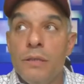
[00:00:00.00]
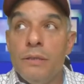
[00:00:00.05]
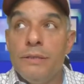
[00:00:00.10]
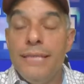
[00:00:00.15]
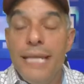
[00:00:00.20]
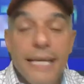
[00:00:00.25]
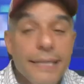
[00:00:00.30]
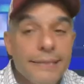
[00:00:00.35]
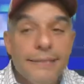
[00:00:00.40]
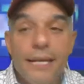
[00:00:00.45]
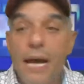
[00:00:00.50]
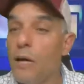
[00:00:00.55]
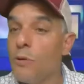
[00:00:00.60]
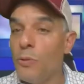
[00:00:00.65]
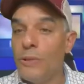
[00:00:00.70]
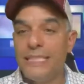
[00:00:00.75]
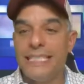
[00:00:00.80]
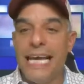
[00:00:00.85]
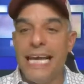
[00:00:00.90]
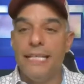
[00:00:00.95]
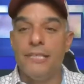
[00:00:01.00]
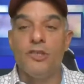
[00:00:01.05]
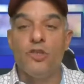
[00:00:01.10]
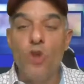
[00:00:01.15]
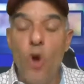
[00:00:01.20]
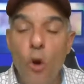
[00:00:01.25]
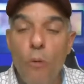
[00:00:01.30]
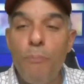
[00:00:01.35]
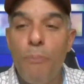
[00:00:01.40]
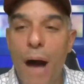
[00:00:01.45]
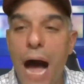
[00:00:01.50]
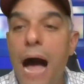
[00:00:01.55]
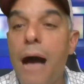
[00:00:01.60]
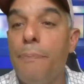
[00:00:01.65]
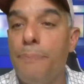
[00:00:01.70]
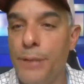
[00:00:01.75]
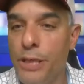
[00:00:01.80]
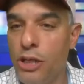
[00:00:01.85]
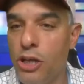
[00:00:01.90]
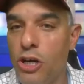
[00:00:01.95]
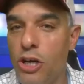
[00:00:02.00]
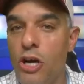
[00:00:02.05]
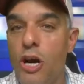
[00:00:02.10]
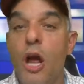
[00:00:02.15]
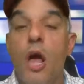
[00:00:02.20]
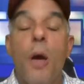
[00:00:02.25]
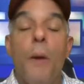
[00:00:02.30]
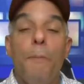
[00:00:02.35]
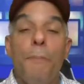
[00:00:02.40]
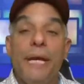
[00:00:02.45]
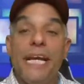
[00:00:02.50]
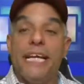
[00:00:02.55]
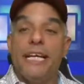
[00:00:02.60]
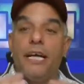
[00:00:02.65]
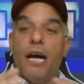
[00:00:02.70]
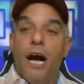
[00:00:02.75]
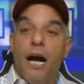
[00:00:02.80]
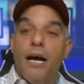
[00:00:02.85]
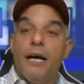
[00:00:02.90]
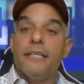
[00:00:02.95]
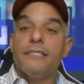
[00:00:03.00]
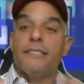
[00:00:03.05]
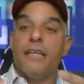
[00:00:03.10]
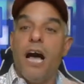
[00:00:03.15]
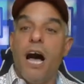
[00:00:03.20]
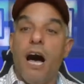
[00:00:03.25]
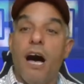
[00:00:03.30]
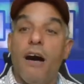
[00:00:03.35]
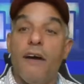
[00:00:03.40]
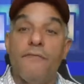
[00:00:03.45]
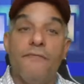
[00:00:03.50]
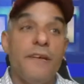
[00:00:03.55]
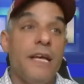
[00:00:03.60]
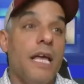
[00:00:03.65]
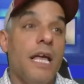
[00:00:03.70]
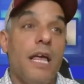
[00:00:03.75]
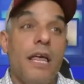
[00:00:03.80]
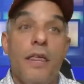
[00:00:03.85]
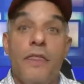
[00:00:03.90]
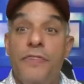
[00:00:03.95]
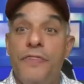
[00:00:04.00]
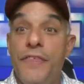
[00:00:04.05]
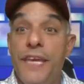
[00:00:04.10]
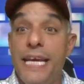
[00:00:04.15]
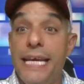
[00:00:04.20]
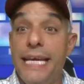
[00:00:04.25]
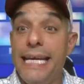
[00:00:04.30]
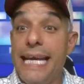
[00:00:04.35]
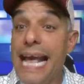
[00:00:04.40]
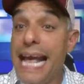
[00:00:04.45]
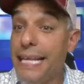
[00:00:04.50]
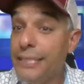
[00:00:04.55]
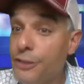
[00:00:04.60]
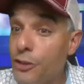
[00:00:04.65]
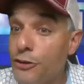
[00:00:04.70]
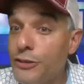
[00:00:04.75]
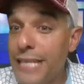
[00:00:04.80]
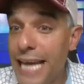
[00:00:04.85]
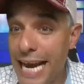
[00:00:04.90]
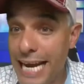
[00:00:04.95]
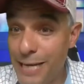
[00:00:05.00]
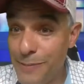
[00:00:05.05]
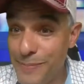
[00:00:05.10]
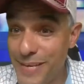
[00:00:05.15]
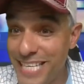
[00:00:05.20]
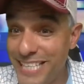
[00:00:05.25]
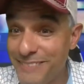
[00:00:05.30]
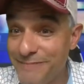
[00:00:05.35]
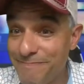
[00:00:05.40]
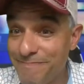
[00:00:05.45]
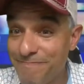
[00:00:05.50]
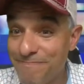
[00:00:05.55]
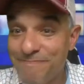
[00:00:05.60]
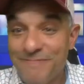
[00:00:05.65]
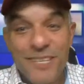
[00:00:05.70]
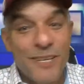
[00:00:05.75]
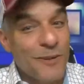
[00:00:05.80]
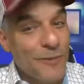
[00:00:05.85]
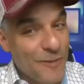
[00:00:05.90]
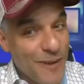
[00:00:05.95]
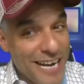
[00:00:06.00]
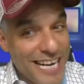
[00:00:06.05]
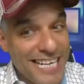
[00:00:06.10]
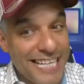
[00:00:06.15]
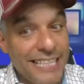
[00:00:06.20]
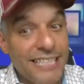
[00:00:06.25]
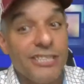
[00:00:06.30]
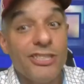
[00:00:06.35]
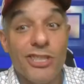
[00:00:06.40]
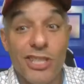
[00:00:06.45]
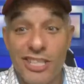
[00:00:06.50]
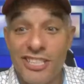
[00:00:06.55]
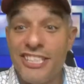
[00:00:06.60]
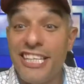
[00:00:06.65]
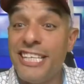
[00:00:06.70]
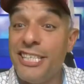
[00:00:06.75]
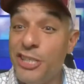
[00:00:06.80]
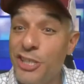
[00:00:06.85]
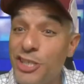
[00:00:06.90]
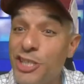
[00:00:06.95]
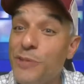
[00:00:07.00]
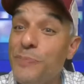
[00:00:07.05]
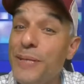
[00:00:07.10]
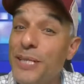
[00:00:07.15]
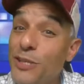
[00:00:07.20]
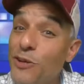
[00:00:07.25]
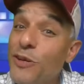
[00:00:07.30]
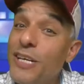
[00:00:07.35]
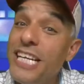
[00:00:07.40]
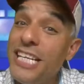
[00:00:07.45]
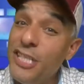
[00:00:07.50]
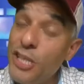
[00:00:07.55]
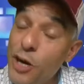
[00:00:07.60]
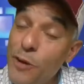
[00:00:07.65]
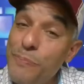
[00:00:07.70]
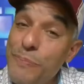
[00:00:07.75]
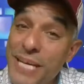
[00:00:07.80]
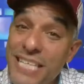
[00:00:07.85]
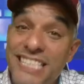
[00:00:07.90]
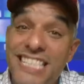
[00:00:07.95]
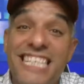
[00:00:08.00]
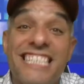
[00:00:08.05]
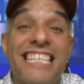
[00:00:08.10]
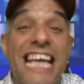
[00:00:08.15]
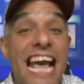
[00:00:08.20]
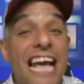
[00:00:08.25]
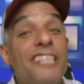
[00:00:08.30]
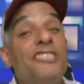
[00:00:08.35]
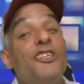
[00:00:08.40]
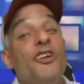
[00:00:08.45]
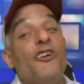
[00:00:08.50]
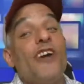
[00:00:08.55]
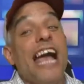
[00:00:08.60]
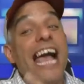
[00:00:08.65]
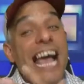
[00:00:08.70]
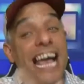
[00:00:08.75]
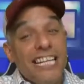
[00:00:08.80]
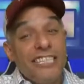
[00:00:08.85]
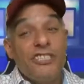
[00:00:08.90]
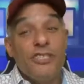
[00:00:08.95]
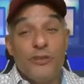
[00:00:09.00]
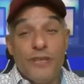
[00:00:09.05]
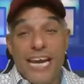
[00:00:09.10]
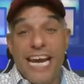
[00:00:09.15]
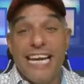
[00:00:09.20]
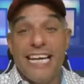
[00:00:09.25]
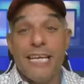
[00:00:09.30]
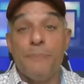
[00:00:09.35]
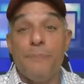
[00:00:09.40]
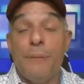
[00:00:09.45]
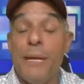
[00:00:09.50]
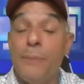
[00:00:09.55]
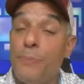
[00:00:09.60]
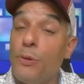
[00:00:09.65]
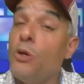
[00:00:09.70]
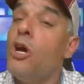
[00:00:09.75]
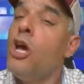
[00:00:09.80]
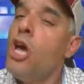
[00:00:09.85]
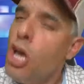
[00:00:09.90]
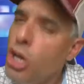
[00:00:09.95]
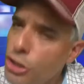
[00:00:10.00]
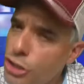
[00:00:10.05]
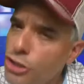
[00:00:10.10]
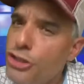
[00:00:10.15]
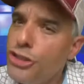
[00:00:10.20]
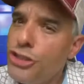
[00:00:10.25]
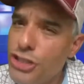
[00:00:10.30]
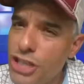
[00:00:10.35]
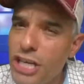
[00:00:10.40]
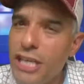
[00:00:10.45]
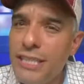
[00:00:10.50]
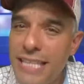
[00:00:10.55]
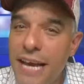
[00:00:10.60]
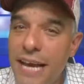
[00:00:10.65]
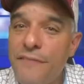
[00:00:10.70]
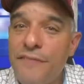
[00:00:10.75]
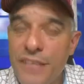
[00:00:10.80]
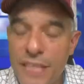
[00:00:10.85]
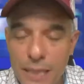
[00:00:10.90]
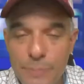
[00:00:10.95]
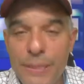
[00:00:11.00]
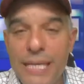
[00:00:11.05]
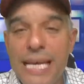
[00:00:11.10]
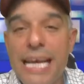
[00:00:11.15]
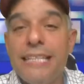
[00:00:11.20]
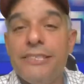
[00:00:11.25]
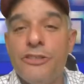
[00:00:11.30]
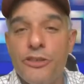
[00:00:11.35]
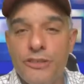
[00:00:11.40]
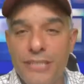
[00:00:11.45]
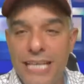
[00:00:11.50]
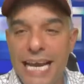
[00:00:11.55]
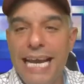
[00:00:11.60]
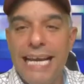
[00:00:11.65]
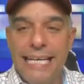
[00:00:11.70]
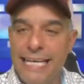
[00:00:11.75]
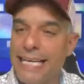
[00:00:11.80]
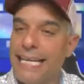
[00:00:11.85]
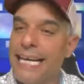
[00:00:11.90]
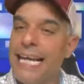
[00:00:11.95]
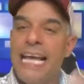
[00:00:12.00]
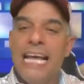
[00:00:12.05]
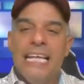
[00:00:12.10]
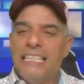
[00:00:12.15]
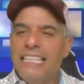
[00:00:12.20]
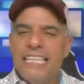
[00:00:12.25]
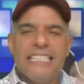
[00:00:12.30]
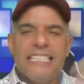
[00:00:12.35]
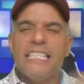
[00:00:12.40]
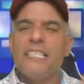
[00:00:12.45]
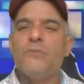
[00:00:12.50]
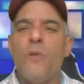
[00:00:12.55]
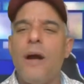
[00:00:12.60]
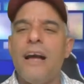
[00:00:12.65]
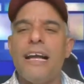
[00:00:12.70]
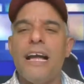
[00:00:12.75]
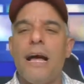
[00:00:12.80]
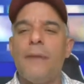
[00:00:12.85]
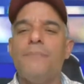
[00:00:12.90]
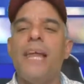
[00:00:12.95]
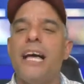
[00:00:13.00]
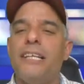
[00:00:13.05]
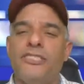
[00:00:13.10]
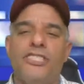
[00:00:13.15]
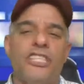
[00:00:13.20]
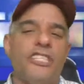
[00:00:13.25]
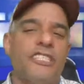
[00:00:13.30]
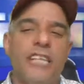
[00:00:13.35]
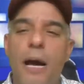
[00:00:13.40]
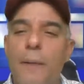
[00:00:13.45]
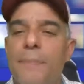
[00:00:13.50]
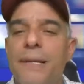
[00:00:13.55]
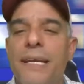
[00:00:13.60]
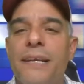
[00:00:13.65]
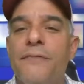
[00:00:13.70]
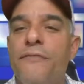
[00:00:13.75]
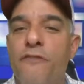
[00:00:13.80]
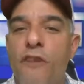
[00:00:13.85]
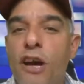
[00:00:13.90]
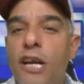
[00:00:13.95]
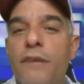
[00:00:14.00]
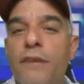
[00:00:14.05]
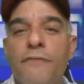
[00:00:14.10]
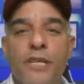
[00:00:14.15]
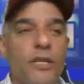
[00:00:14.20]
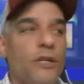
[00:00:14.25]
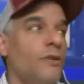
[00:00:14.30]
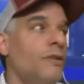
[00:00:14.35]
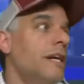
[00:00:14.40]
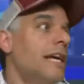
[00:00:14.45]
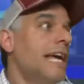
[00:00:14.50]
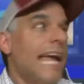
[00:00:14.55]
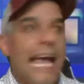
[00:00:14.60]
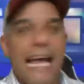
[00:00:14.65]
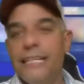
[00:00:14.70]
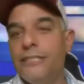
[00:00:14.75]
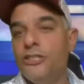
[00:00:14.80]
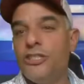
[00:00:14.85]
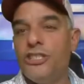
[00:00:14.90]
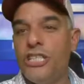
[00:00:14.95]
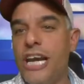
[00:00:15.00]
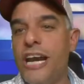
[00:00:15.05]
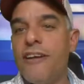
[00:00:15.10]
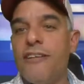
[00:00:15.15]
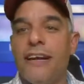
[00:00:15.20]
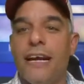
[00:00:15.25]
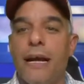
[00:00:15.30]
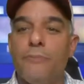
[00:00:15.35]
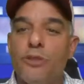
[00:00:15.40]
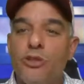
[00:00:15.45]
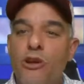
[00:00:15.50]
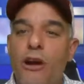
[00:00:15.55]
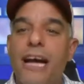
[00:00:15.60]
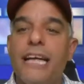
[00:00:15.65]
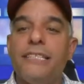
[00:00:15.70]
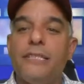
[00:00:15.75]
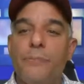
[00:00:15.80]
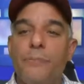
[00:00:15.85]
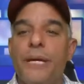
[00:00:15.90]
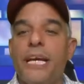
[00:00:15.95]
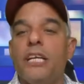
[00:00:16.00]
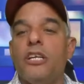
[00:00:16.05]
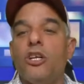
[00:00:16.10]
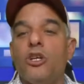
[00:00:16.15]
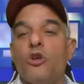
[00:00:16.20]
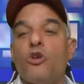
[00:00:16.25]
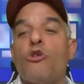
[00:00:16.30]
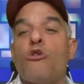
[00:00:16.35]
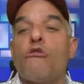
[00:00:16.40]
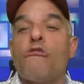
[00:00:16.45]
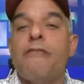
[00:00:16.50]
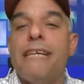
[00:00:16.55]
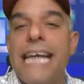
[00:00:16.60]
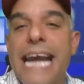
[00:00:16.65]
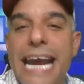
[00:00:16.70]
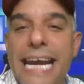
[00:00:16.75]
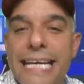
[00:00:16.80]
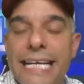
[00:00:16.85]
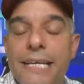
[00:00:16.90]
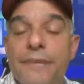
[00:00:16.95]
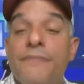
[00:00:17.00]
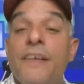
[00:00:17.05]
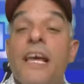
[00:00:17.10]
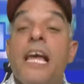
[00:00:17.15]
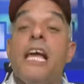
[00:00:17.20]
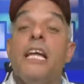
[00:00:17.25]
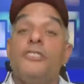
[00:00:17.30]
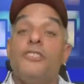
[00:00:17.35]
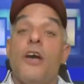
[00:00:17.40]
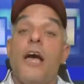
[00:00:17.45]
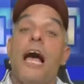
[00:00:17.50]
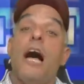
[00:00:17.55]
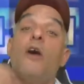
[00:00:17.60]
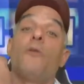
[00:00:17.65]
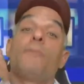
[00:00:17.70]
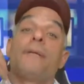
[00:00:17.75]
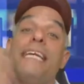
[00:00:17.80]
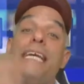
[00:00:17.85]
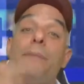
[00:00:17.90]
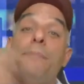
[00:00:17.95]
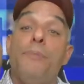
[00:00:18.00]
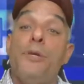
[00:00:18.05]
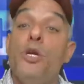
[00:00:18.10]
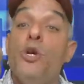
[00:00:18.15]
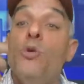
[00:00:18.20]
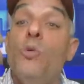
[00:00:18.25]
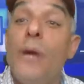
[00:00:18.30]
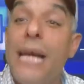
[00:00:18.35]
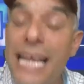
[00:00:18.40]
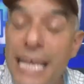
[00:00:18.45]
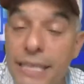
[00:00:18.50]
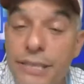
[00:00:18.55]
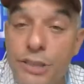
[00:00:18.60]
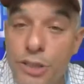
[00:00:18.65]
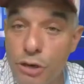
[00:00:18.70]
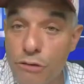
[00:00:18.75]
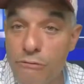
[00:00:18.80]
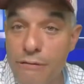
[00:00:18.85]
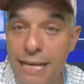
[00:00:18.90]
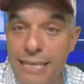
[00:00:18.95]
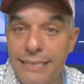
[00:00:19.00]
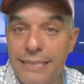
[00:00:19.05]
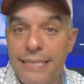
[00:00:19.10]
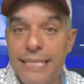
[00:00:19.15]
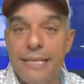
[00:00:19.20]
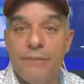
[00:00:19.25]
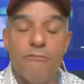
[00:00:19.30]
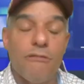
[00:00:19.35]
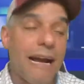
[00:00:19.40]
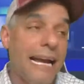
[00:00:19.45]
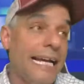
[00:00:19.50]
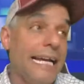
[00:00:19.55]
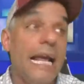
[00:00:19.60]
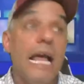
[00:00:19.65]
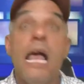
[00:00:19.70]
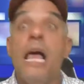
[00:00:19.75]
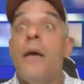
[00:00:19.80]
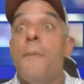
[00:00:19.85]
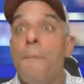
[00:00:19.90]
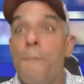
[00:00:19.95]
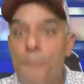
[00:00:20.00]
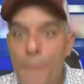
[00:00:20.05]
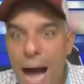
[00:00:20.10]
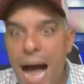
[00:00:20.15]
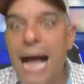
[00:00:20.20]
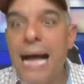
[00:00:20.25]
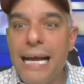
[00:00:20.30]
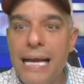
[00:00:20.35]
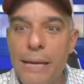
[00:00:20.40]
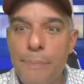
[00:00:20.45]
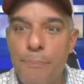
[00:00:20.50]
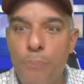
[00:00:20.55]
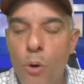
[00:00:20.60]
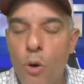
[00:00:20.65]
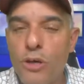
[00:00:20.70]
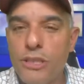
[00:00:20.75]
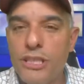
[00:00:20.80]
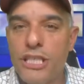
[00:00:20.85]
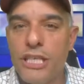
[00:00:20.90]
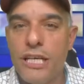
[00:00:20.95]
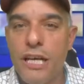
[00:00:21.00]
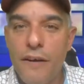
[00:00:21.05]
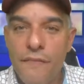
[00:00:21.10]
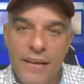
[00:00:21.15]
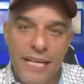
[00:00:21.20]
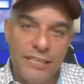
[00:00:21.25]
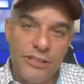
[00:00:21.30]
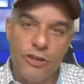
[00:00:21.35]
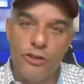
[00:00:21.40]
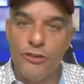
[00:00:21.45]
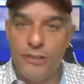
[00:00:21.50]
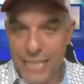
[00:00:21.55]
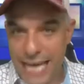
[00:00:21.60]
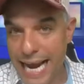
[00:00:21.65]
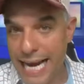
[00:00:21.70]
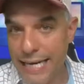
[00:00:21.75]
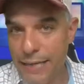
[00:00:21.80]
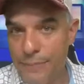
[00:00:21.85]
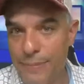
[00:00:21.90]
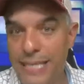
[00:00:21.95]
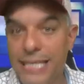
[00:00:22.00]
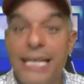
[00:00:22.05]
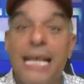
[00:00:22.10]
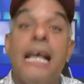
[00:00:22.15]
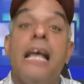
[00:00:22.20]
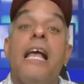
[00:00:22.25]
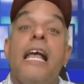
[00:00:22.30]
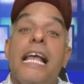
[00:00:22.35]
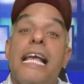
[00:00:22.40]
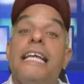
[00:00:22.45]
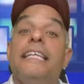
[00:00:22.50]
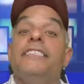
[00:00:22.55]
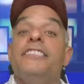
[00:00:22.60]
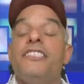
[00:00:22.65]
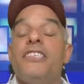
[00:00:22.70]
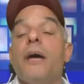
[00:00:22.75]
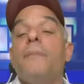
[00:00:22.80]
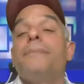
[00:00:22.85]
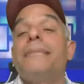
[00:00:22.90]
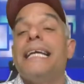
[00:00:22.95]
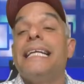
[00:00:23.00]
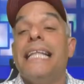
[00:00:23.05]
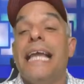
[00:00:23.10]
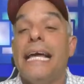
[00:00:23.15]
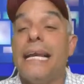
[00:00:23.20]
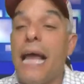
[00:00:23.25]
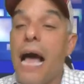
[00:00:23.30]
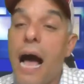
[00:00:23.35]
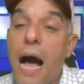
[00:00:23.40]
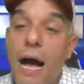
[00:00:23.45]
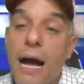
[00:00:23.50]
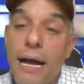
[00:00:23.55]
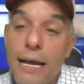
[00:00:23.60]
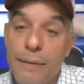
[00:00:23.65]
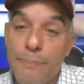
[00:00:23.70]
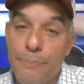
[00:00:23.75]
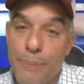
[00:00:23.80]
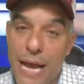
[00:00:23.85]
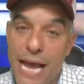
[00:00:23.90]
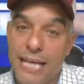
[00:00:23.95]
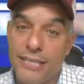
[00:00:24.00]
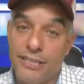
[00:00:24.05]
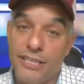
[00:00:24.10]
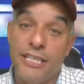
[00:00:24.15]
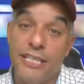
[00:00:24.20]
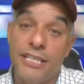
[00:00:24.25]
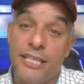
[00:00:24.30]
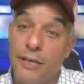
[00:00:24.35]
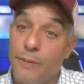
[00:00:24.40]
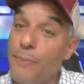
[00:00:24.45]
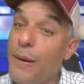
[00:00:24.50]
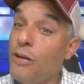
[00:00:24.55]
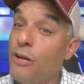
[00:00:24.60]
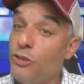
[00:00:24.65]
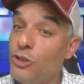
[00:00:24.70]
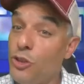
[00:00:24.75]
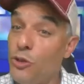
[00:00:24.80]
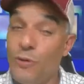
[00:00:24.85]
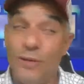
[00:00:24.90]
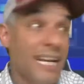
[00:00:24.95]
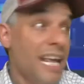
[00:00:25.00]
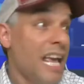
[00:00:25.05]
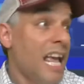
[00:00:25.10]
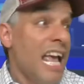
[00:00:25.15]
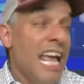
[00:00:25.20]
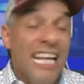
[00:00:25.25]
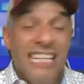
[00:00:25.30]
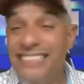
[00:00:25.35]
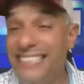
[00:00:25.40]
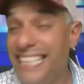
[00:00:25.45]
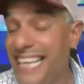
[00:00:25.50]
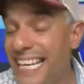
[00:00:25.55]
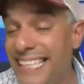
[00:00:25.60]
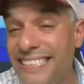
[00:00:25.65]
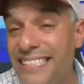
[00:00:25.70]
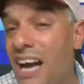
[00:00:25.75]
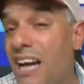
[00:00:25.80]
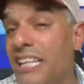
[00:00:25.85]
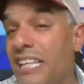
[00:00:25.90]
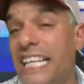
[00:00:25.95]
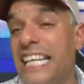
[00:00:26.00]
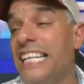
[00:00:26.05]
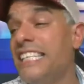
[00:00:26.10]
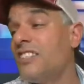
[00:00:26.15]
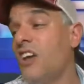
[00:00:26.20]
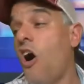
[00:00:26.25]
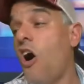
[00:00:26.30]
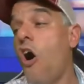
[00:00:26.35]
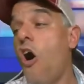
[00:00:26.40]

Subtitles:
TikTok was getting so popular because of the entertainment, right? Just like you should be doing in your business as you're educating people, you should definitely be entertaining. This is why I'm not just coming in front of you and sharing. I'm trying to be a little creative to help keep you interested, right? My portion of entertainment in something that I'm passionate about doing. TikTok is